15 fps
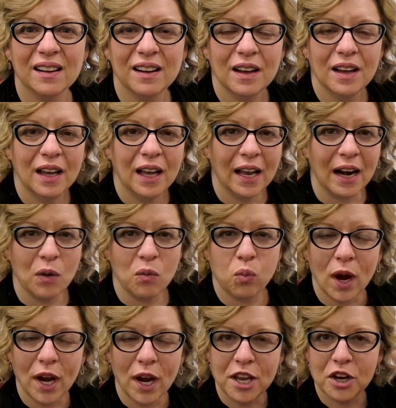And I want
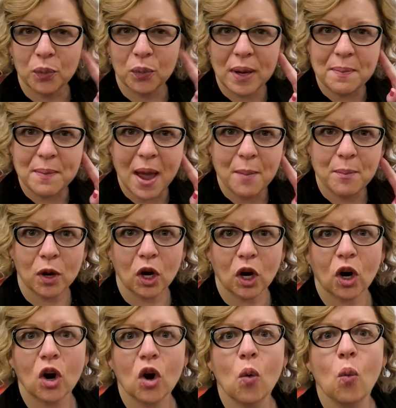you to remember
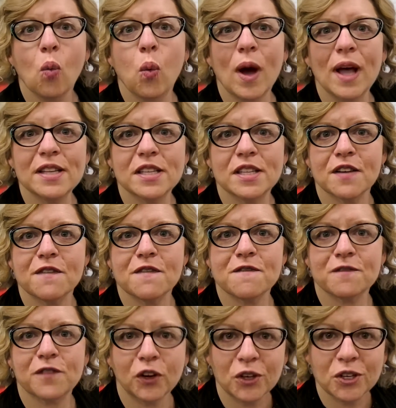what's the
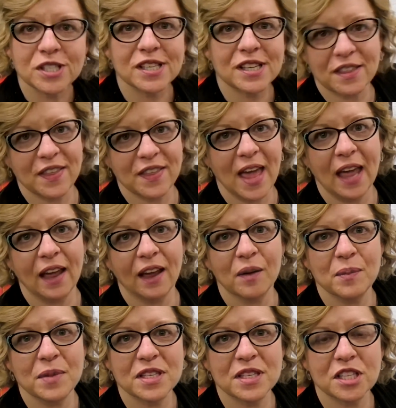first thing
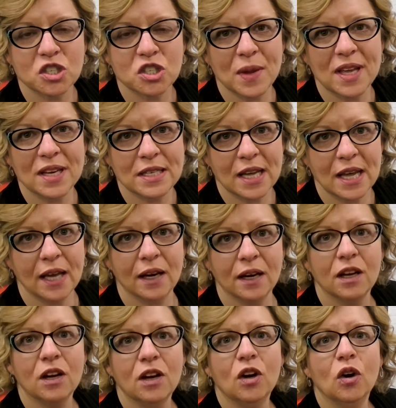Mrs. Schmidt did
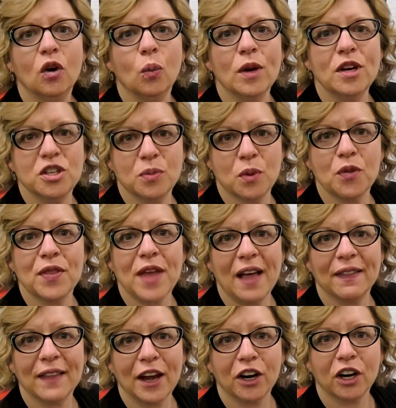when she wrote that
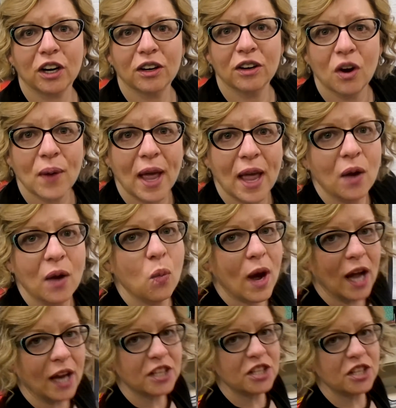letter. Okay, watch.